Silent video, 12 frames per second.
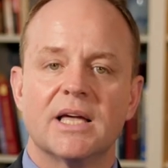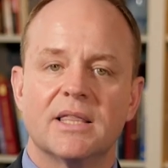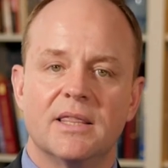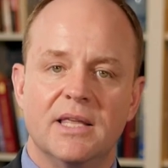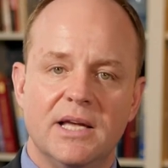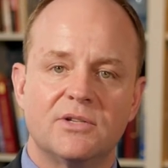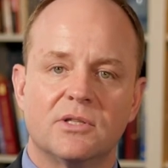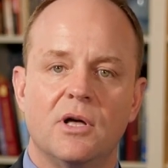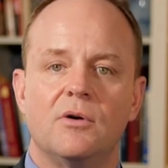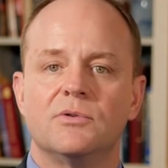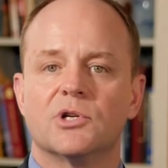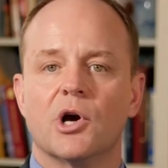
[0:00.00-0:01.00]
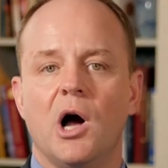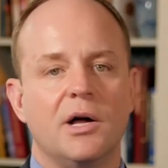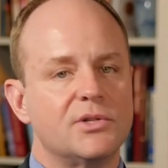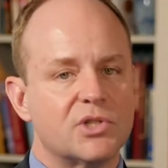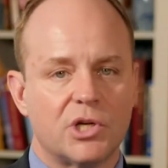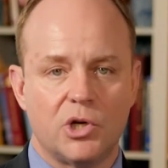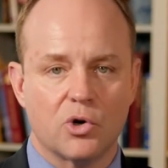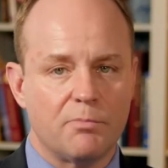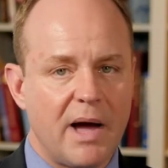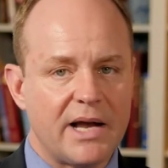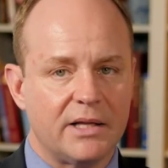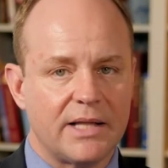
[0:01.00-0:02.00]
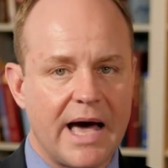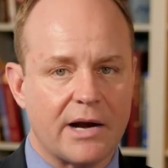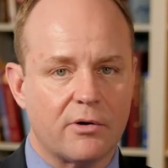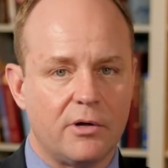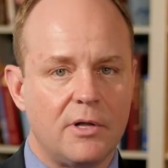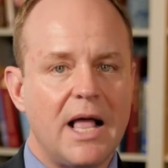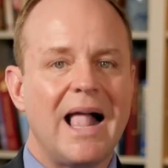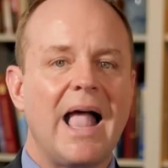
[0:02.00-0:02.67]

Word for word: These loans are unsecured by collateral